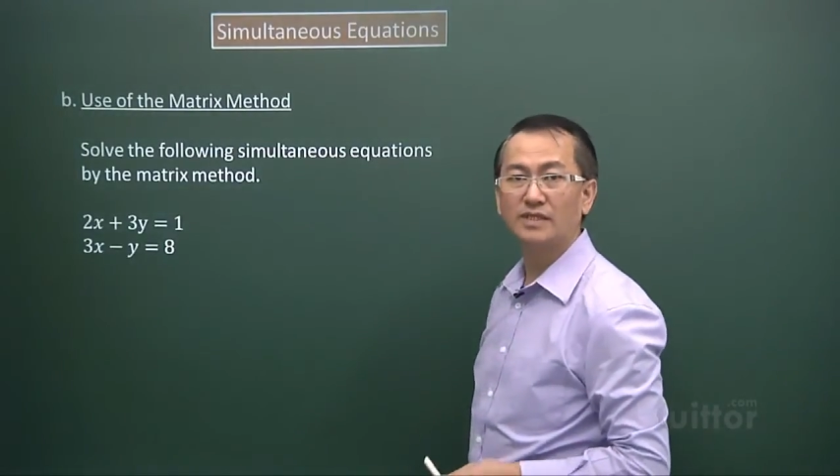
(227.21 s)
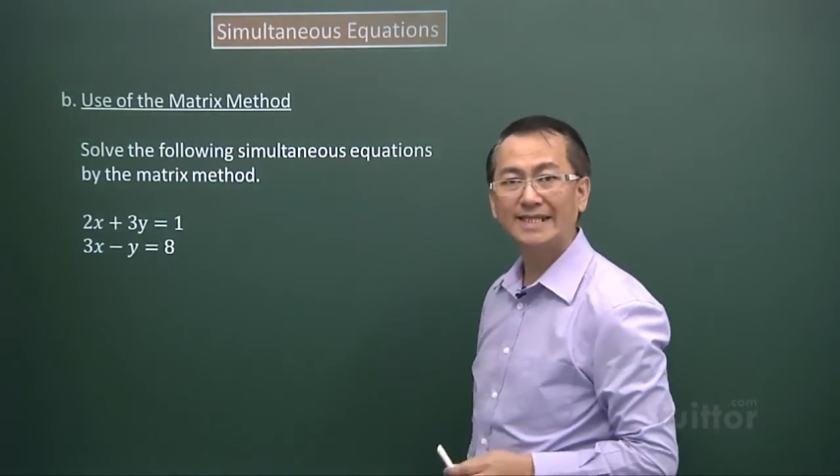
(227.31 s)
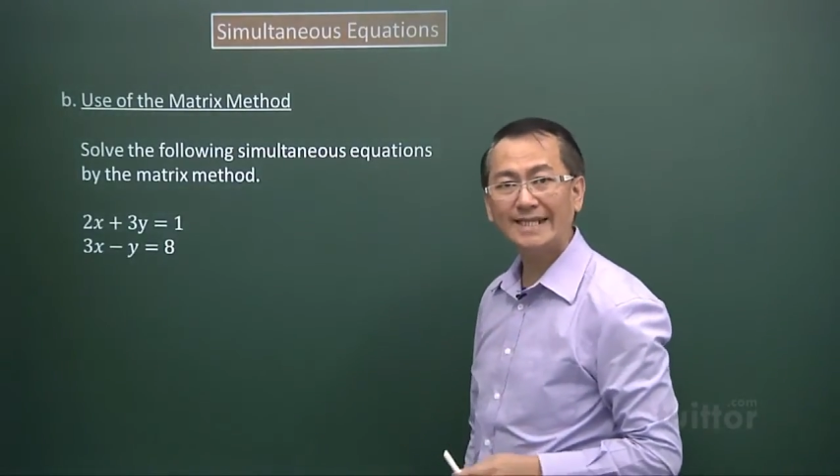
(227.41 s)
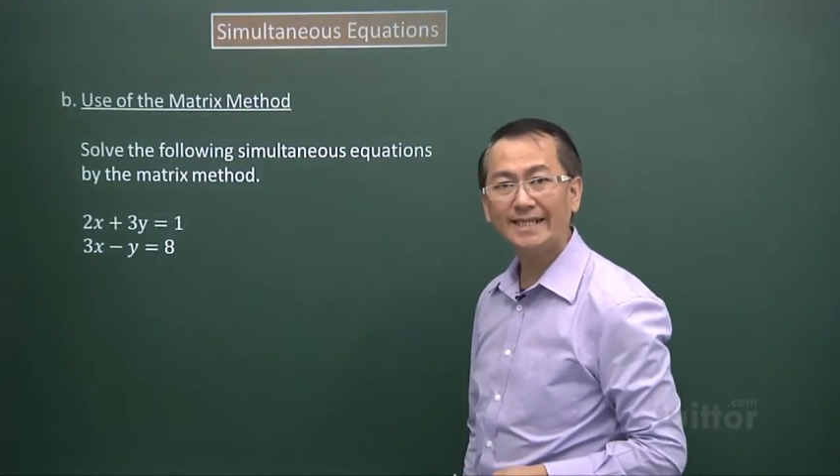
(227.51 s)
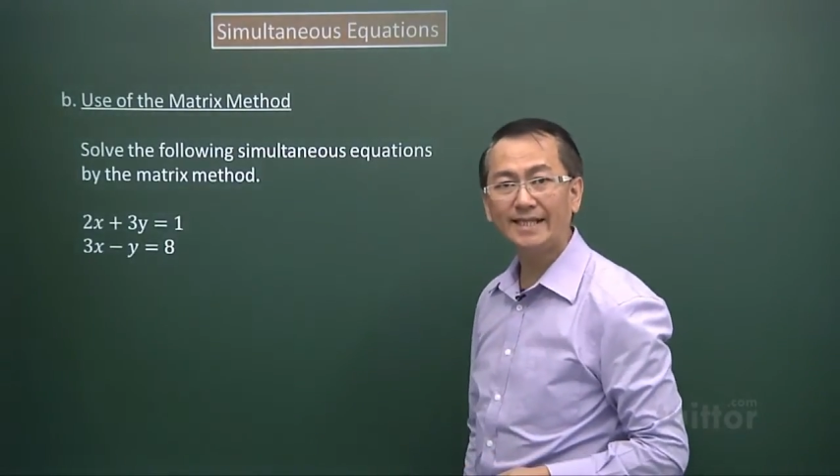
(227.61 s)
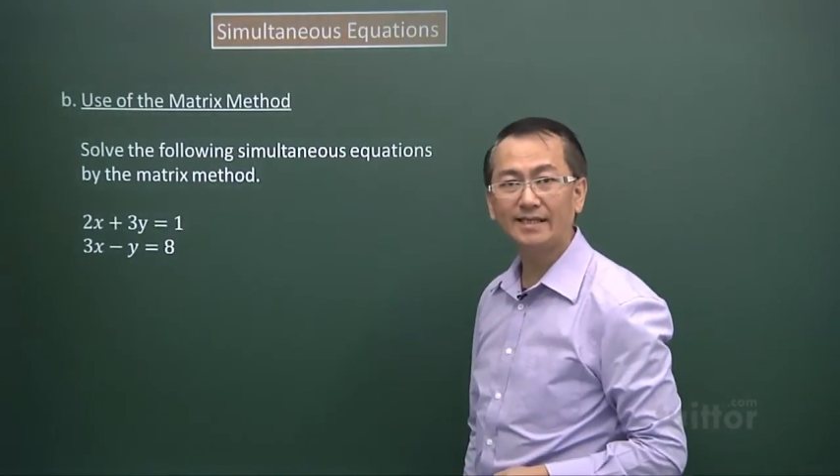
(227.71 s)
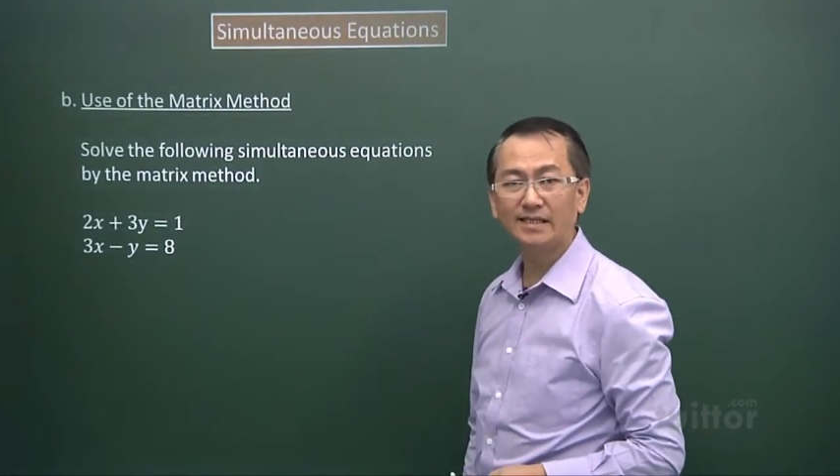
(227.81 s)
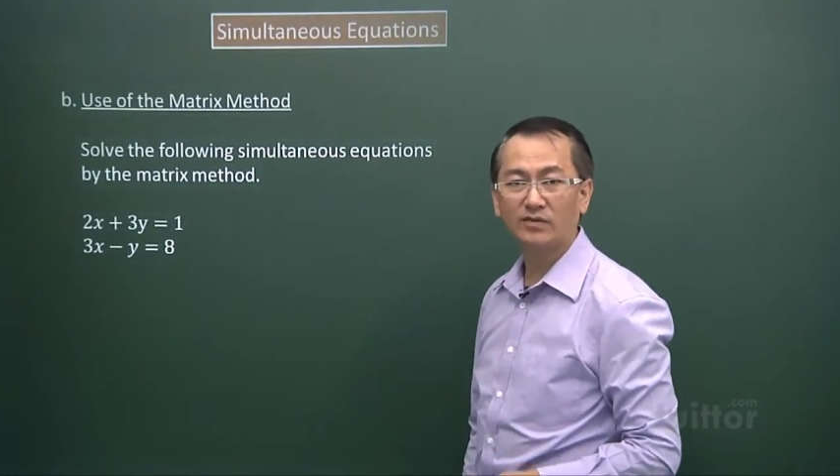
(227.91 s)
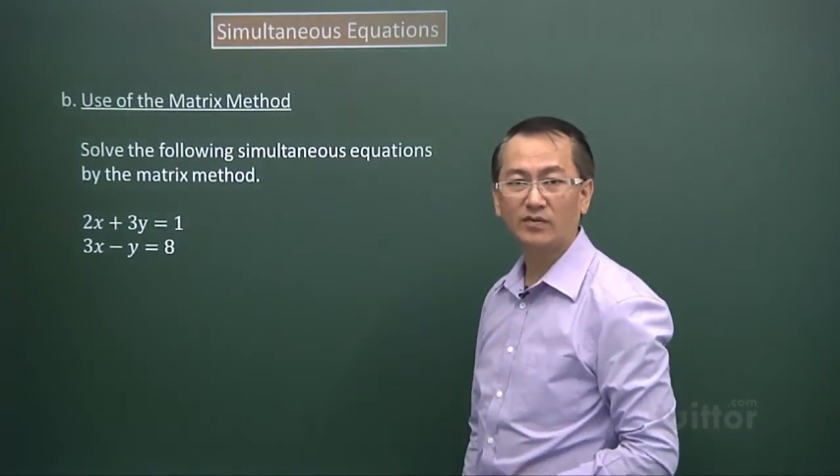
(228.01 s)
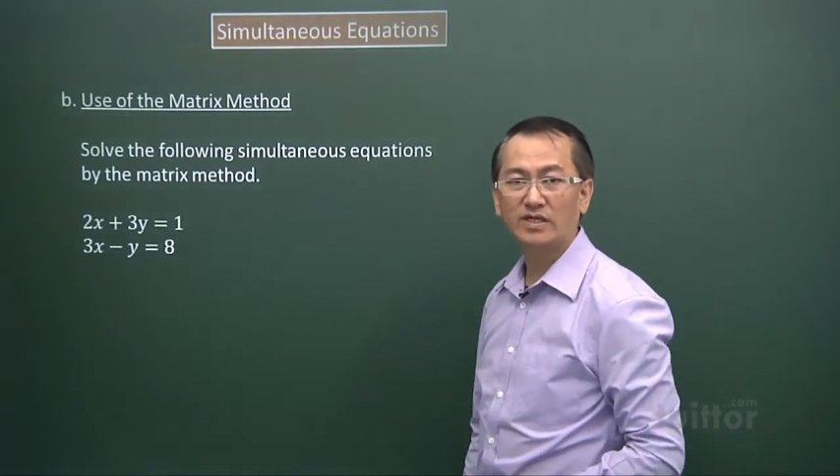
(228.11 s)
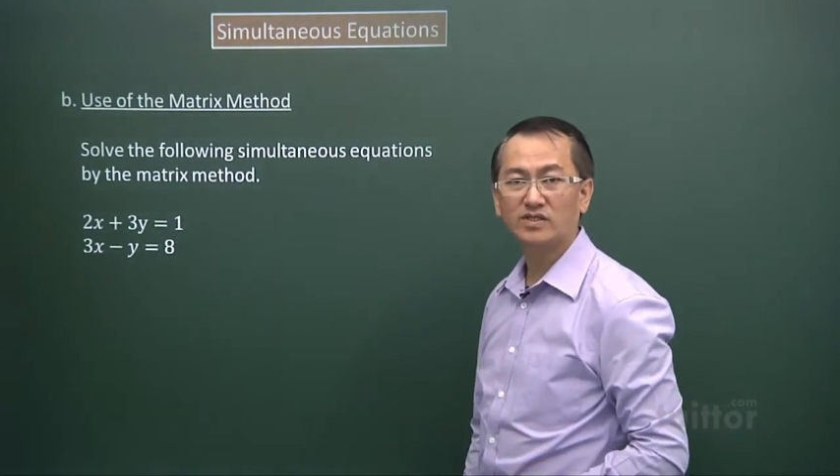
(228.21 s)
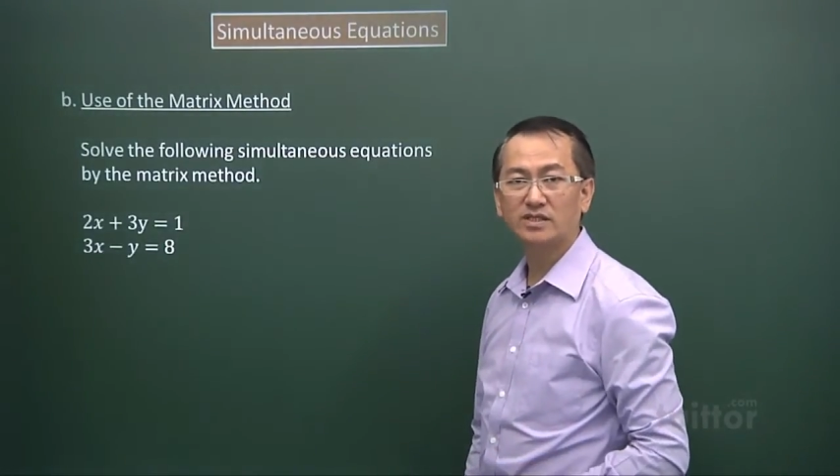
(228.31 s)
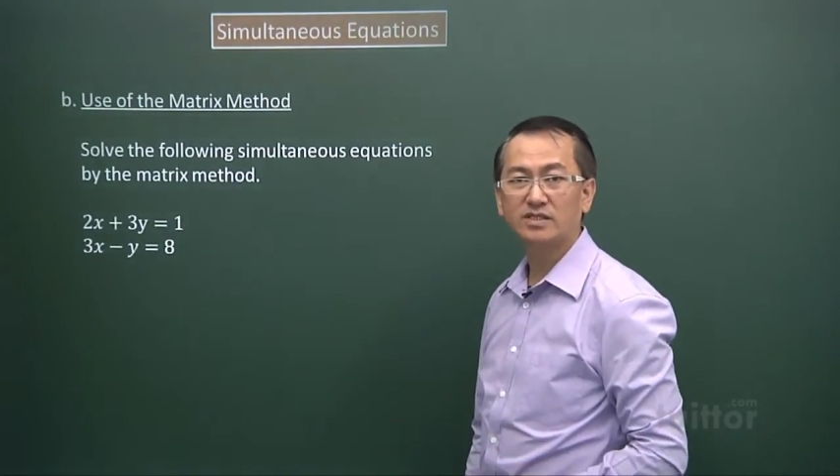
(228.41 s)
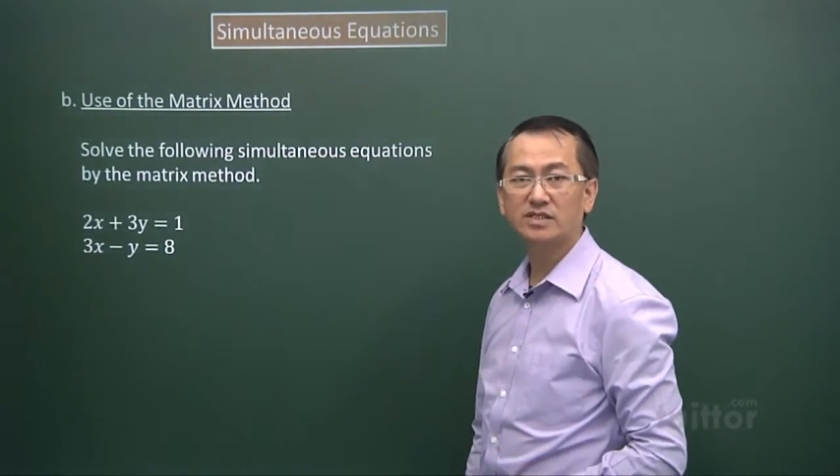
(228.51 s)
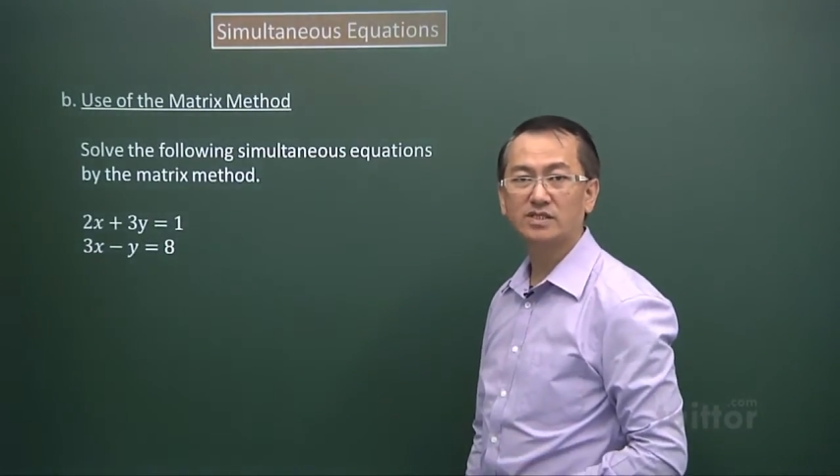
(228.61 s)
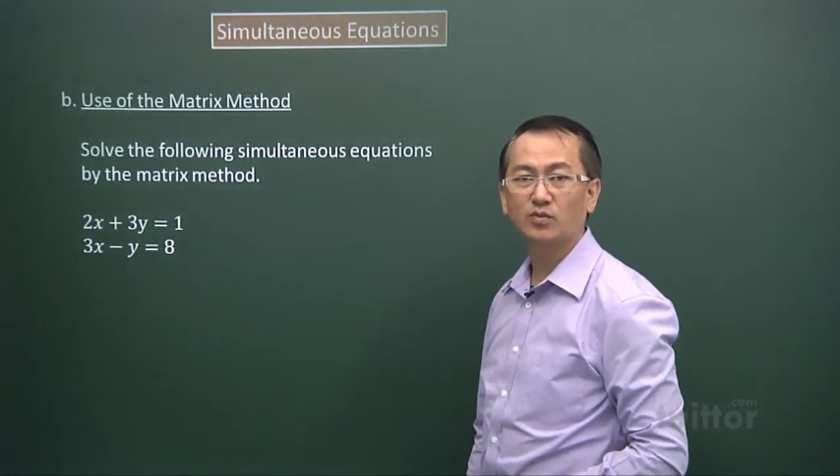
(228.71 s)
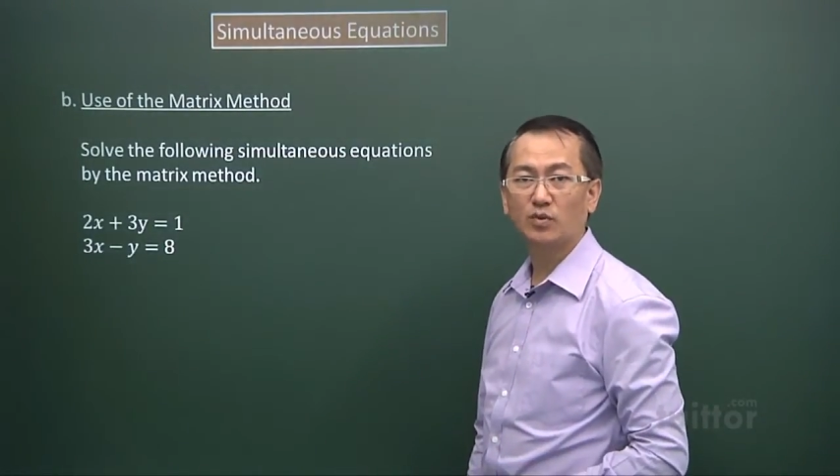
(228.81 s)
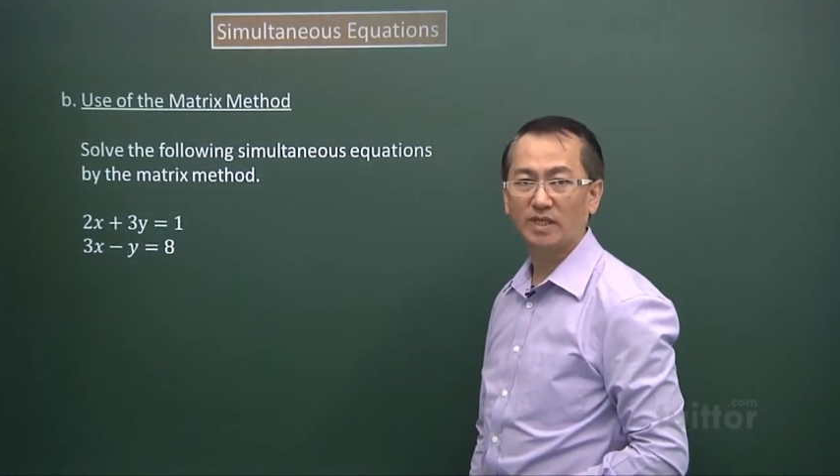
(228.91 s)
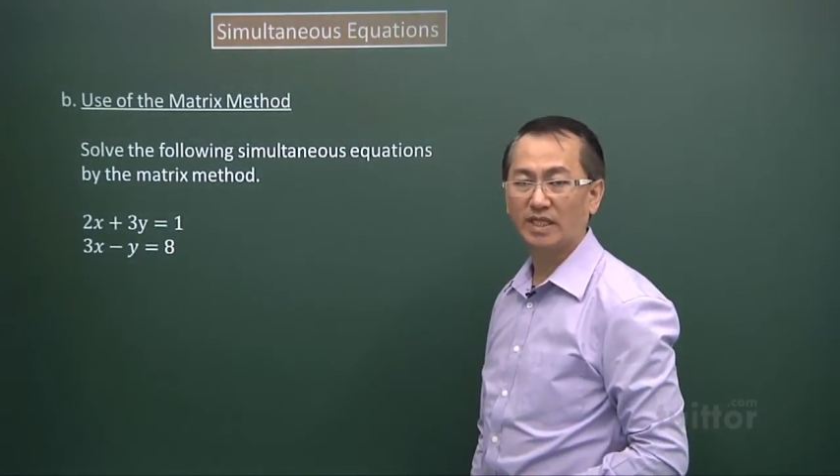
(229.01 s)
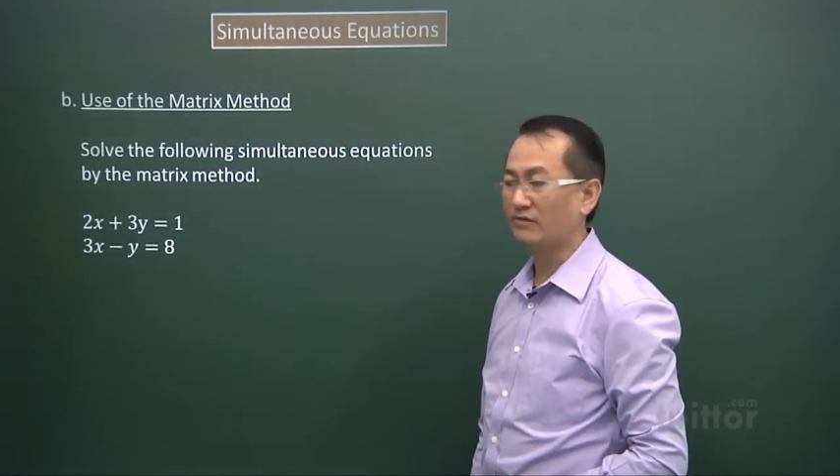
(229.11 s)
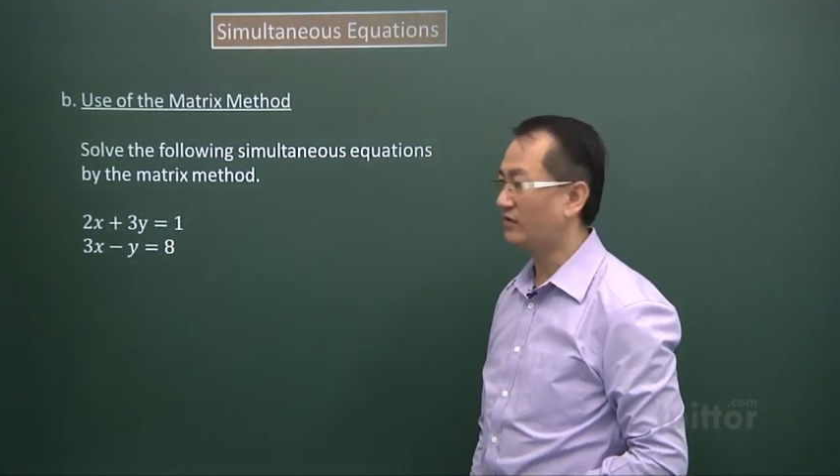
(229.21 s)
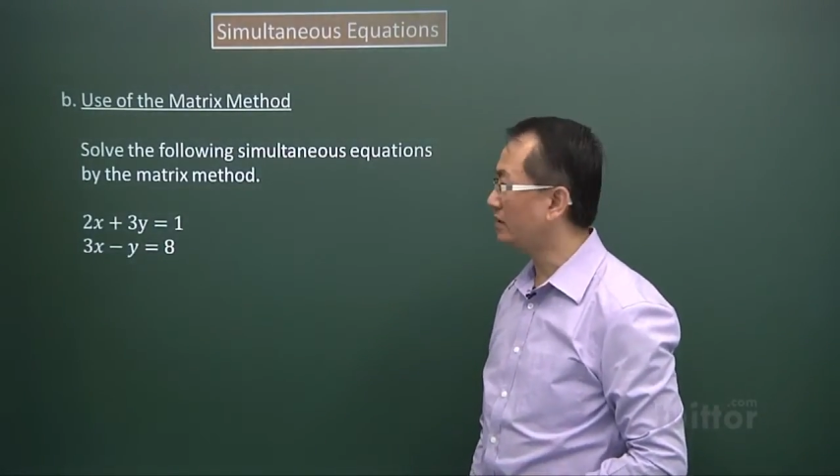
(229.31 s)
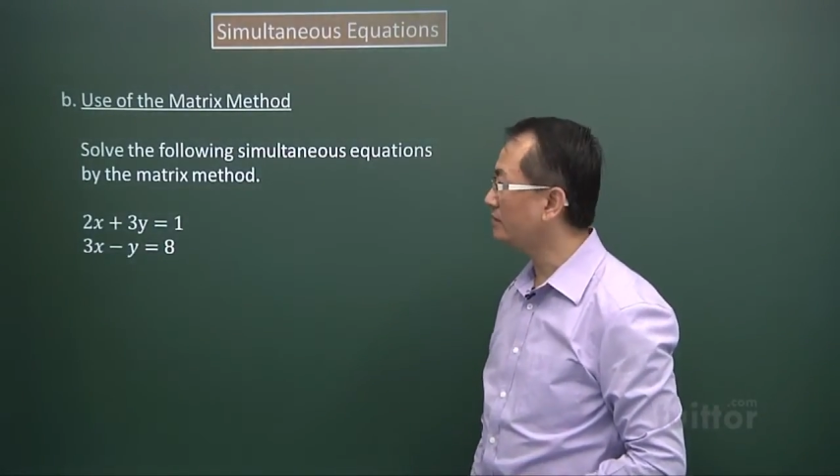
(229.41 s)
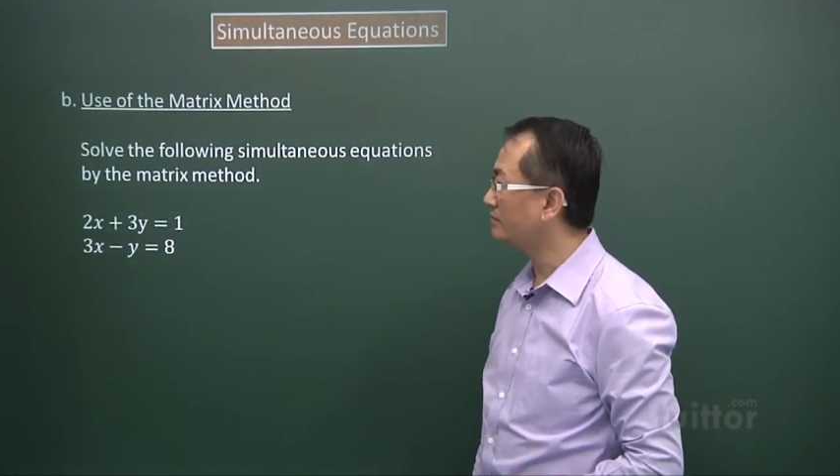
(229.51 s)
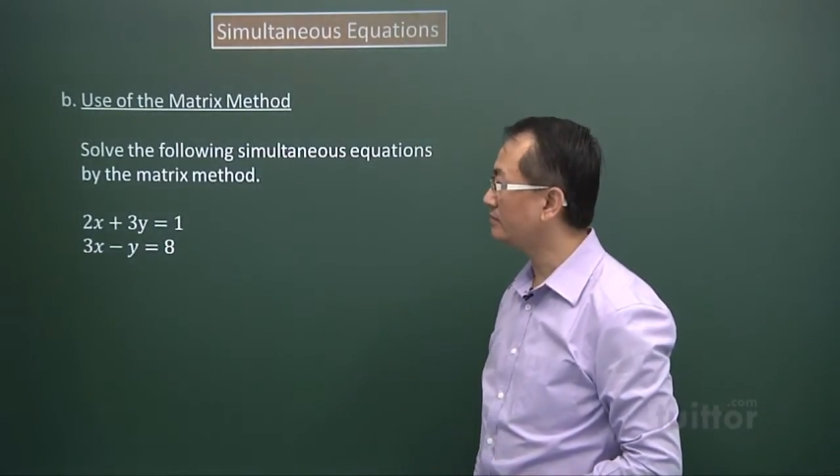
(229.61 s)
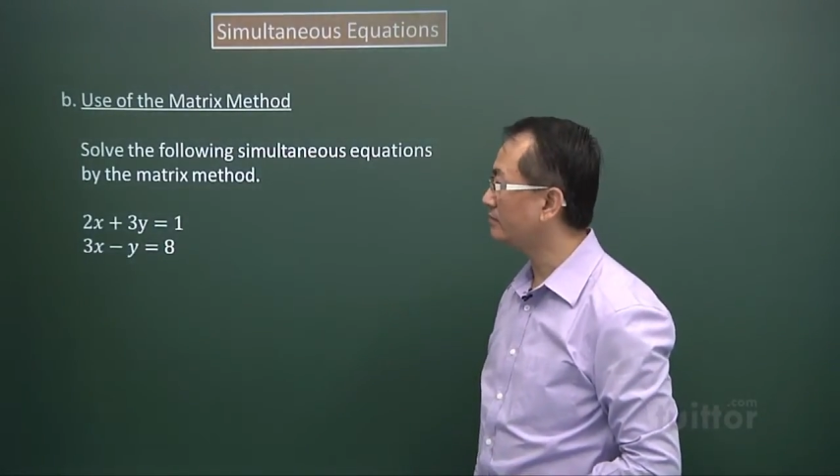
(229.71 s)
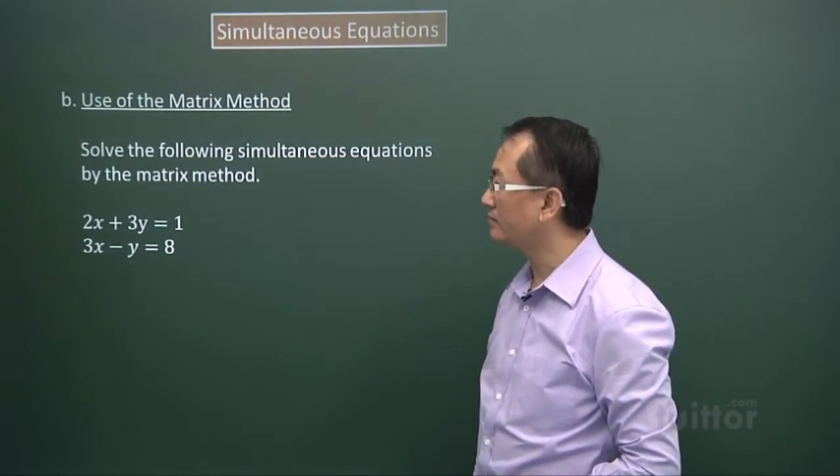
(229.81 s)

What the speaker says: linear equations will be given.